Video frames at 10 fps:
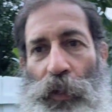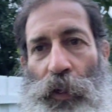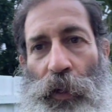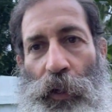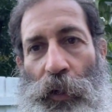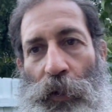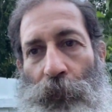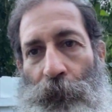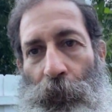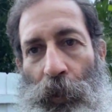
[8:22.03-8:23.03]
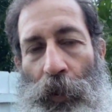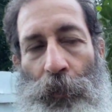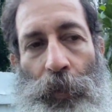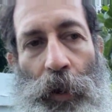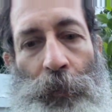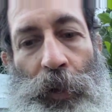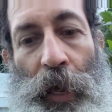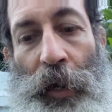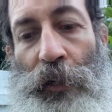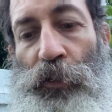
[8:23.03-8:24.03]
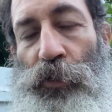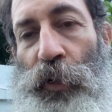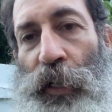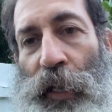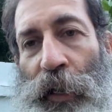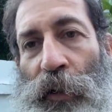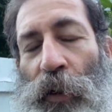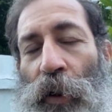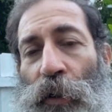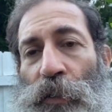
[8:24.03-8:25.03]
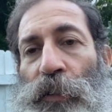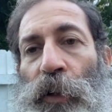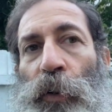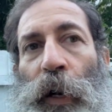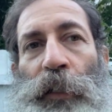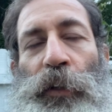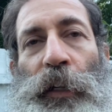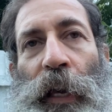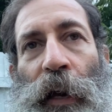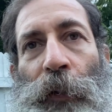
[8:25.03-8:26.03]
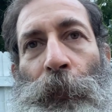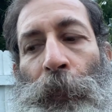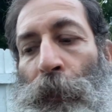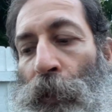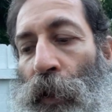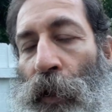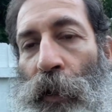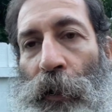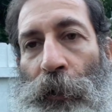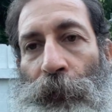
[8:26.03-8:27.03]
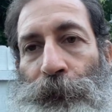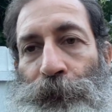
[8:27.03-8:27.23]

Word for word: uh, a, a, banana tree, and also I took out uh,